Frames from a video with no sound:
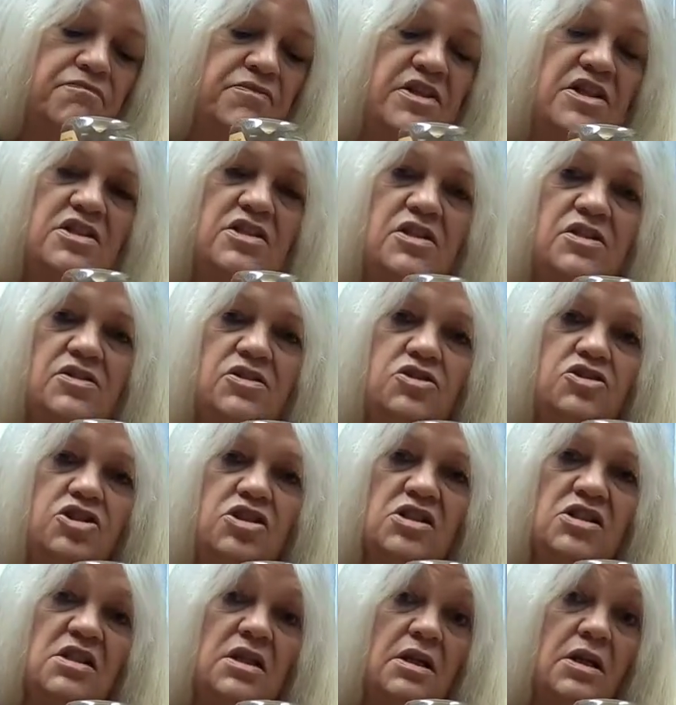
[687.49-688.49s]
this isn't
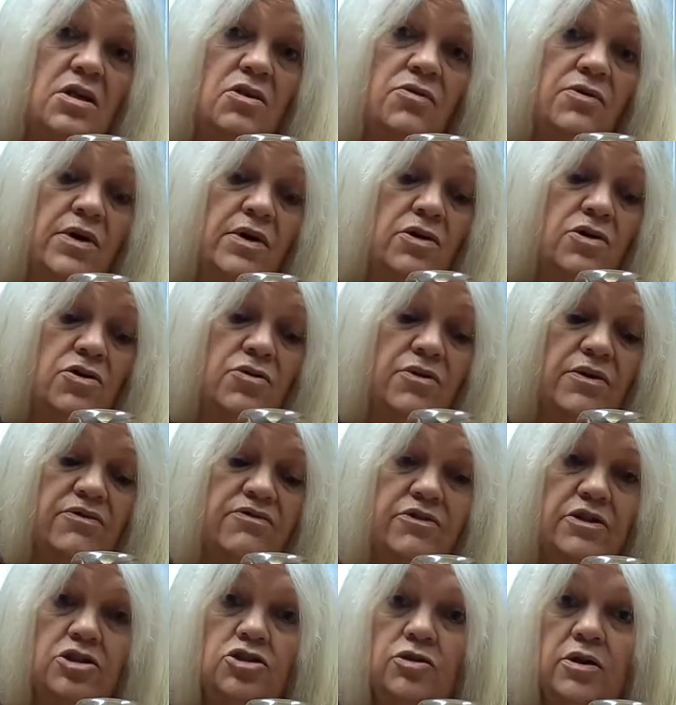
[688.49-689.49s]
just sitting around in your
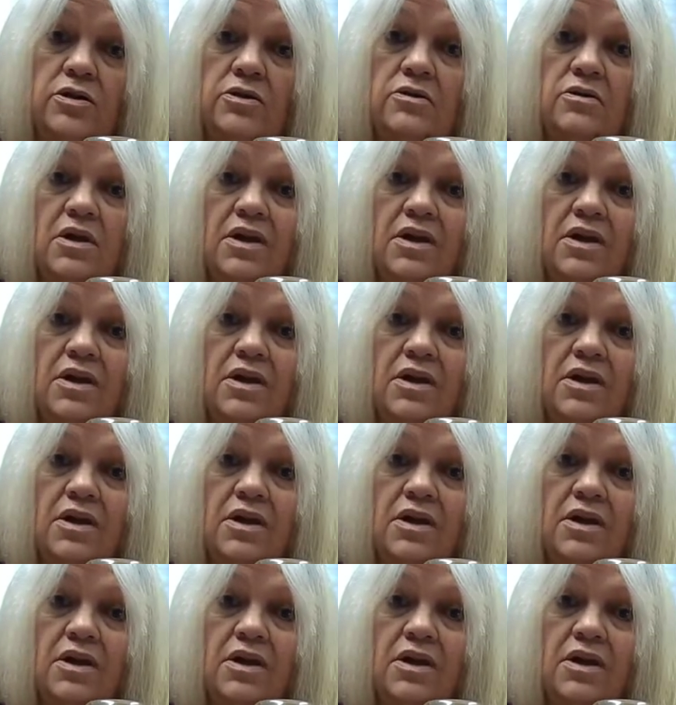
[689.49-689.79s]
refrigerator.